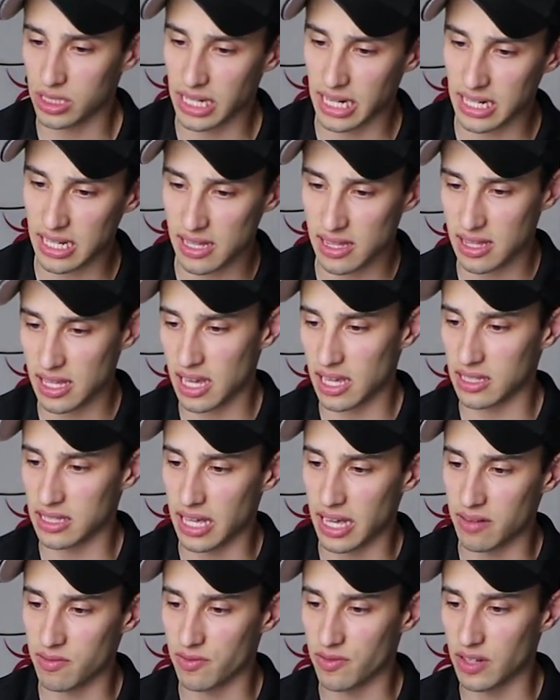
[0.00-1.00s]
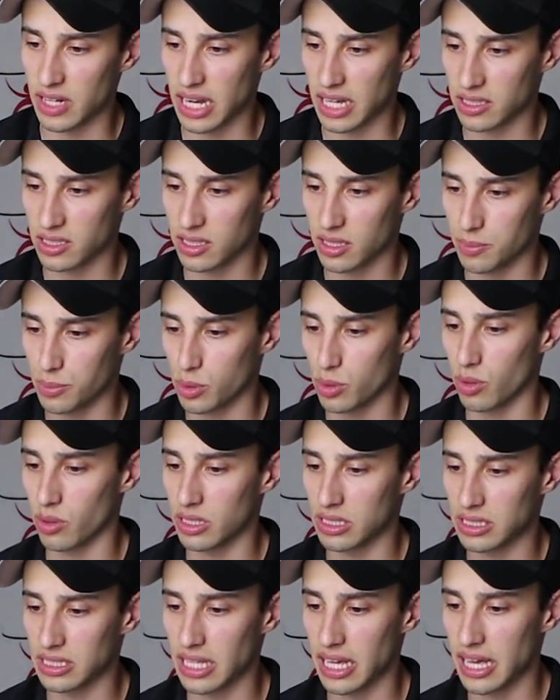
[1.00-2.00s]
to anything that Vanessa
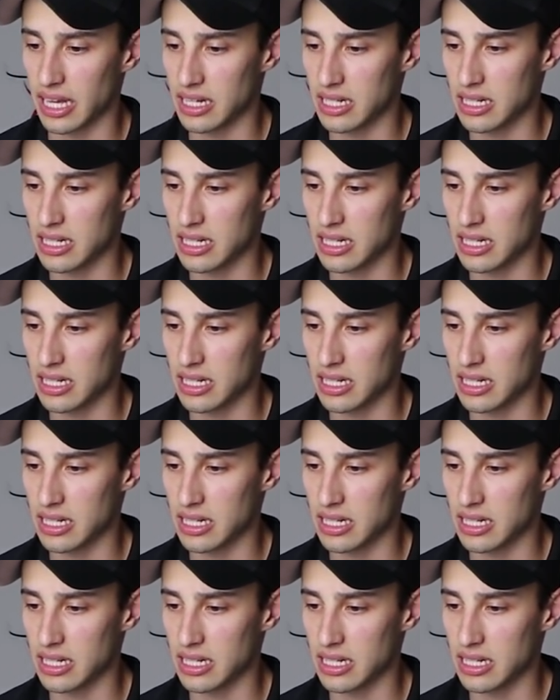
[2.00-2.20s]
Peroni said